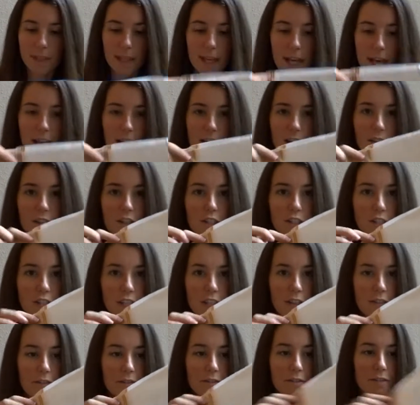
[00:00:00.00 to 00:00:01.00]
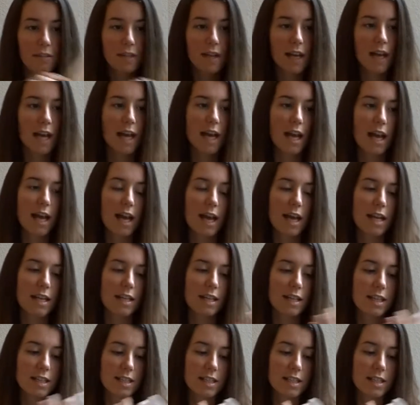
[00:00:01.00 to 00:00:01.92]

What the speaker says: handkerchief, and